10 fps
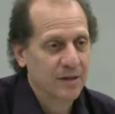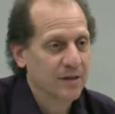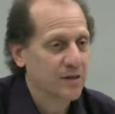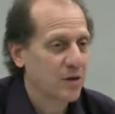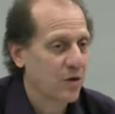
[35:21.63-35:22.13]

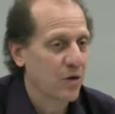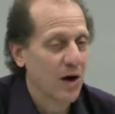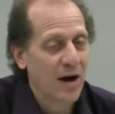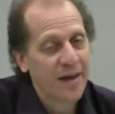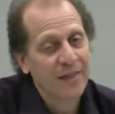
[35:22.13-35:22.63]
And
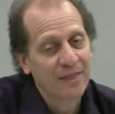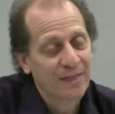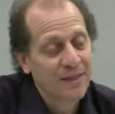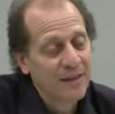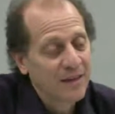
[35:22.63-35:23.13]
so I
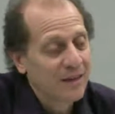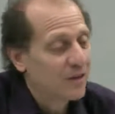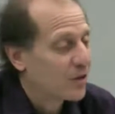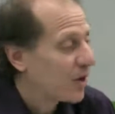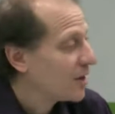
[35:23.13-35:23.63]
think
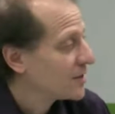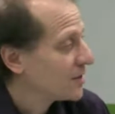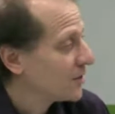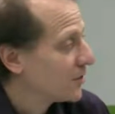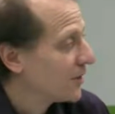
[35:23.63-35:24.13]
it'll cause
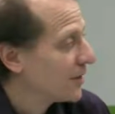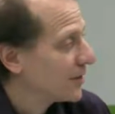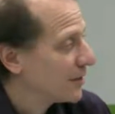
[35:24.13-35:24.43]
injury.